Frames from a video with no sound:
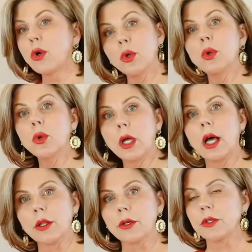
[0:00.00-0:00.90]
cool
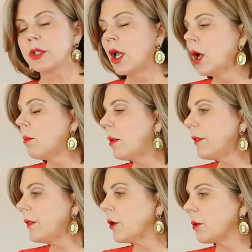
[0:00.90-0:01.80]
colors,
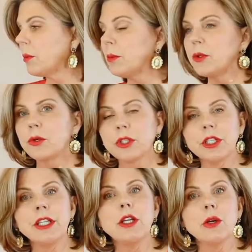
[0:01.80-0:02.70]
but they're
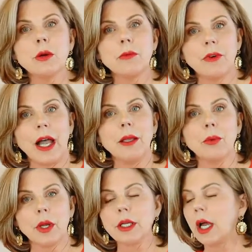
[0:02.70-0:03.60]
clear,
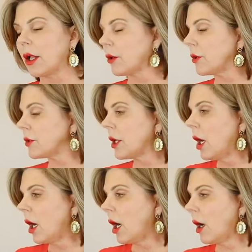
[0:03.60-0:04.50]
vibrant colors.
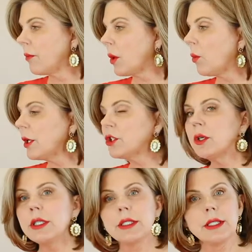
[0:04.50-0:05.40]
Winter
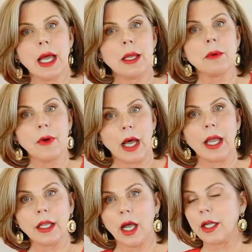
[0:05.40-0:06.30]
is a time of
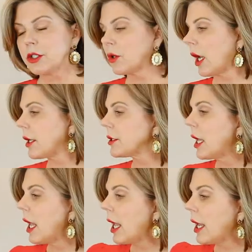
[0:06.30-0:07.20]
high contrast,
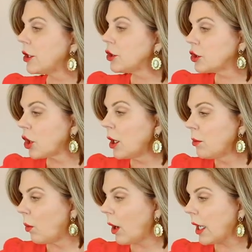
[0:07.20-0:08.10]
and a
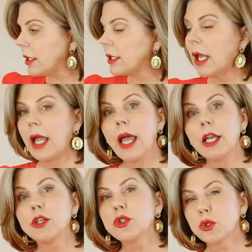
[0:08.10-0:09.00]
sharp white and
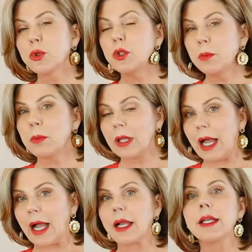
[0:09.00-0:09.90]
a true
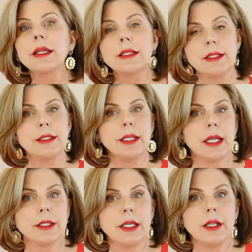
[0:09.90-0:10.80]
black
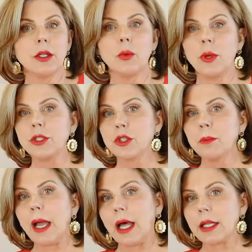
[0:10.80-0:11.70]
sit in the winter
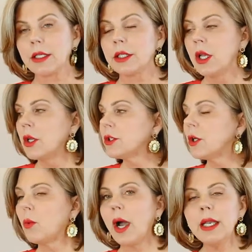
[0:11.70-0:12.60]
palette.
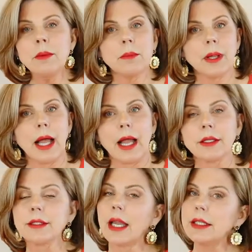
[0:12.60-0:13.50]
So white and black,
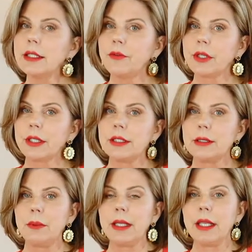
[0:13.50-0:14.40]
scientifically
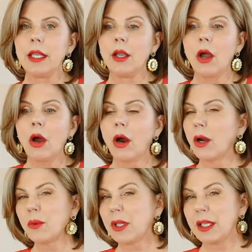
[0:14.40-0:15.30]
speaking,
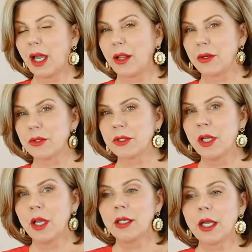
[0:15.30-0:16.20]
aren't really colors.
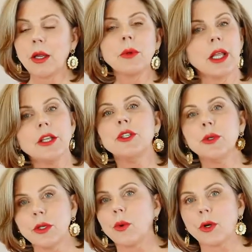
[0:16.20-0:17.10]
Now I realize you
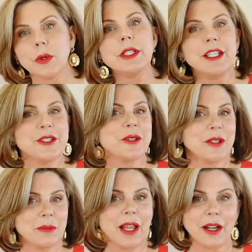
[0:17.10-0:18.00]
can order a t-shirt
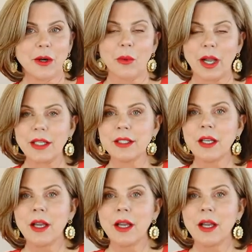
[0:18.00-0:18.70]
in black or white,